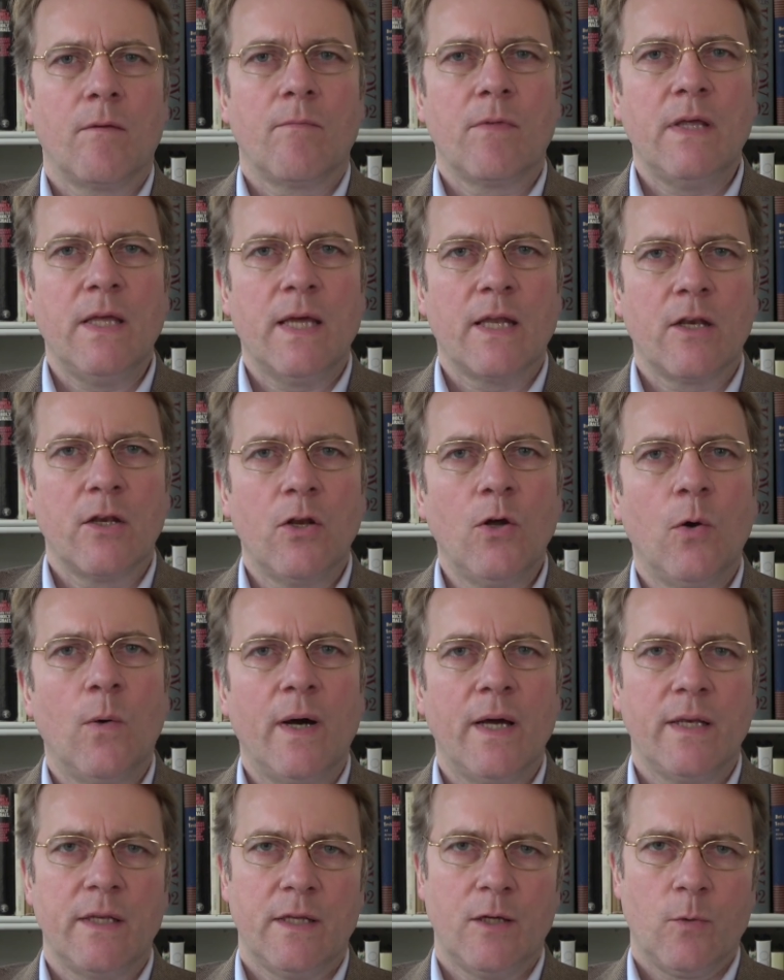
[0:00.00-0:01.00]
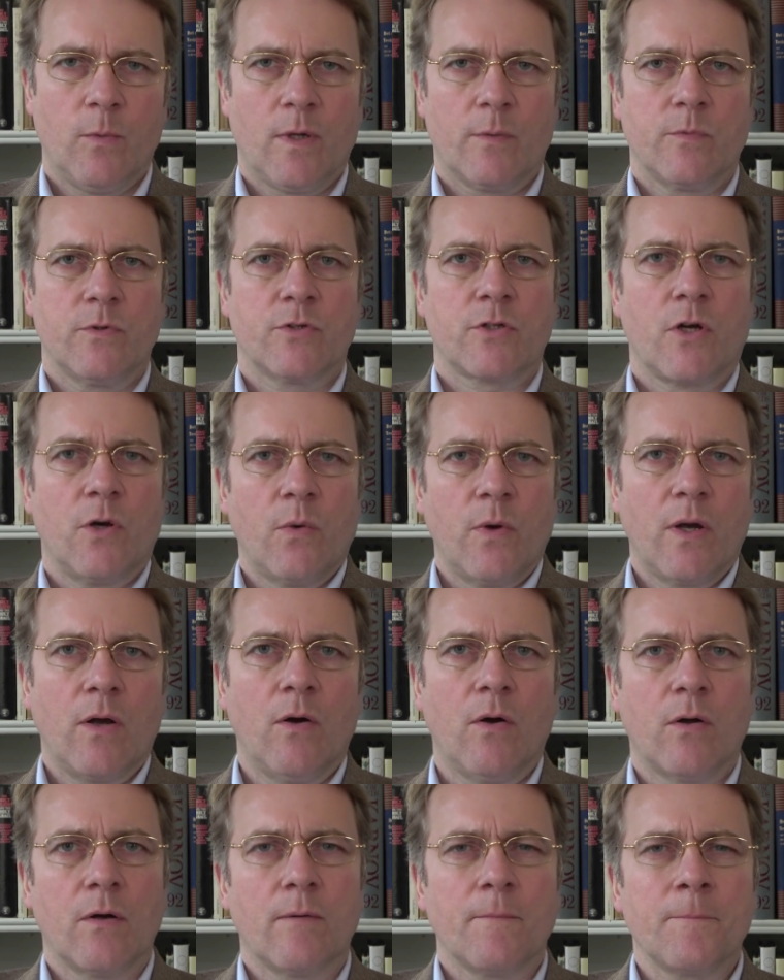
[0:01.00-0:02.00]
He had no idea what was going
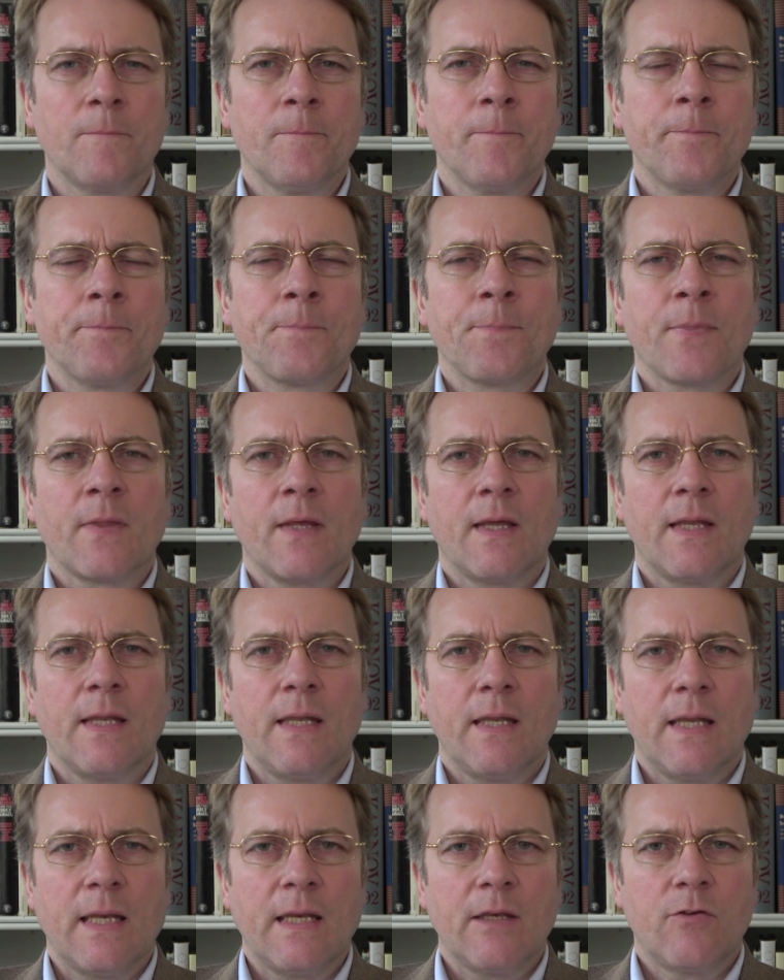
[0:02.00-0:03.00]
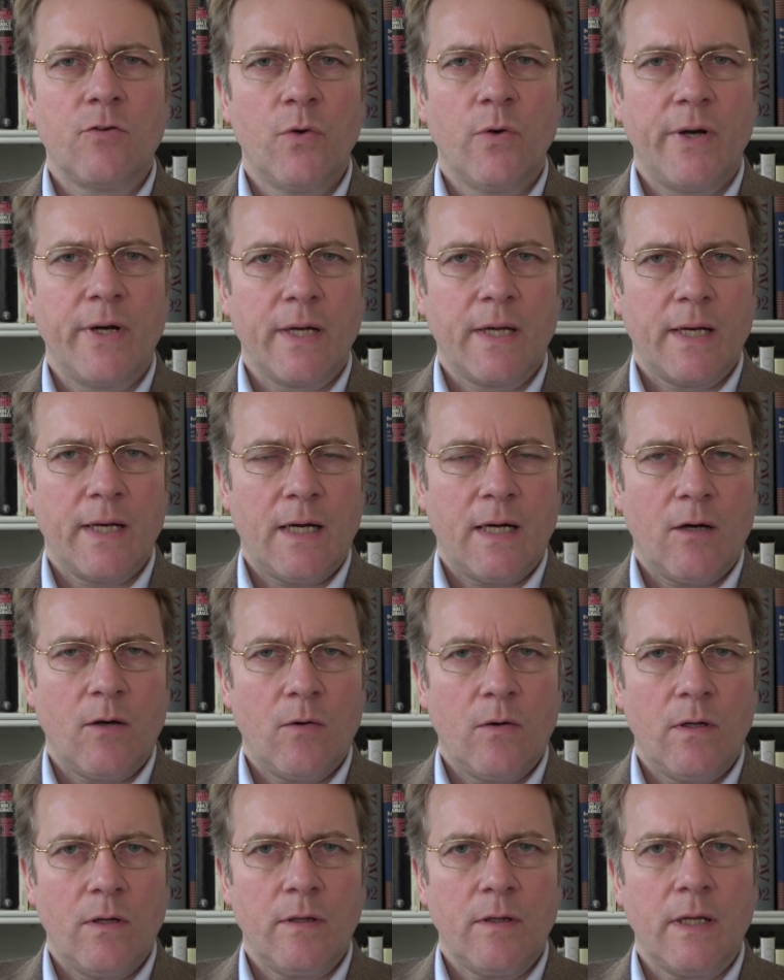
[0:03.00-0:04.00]
on. Then, during an
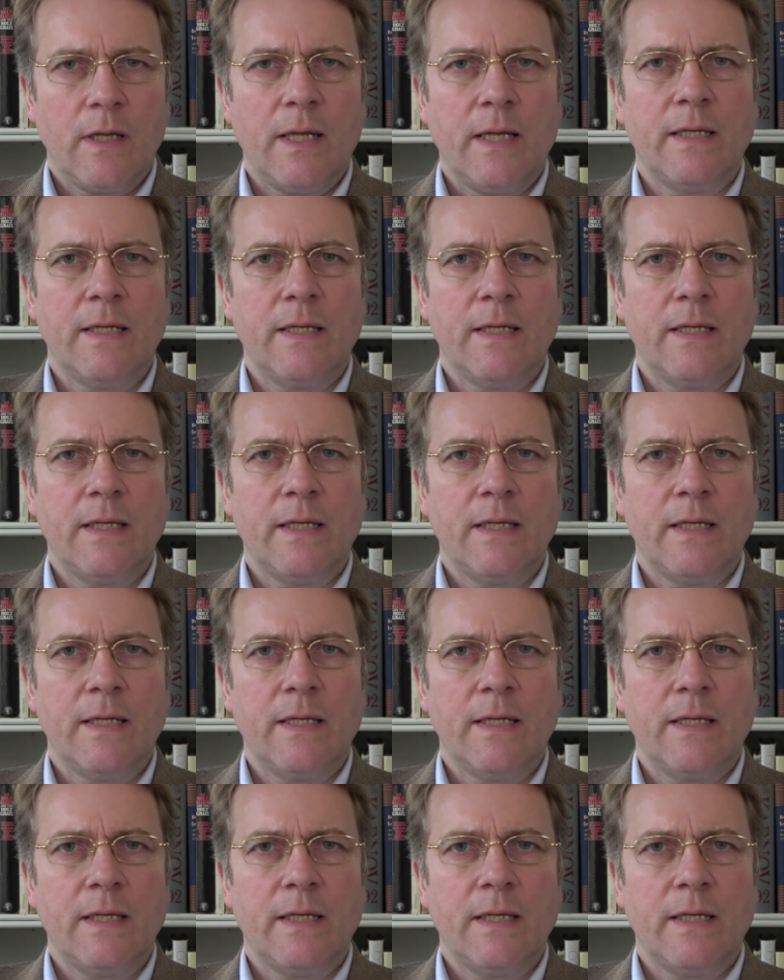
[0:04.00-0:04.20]
hour,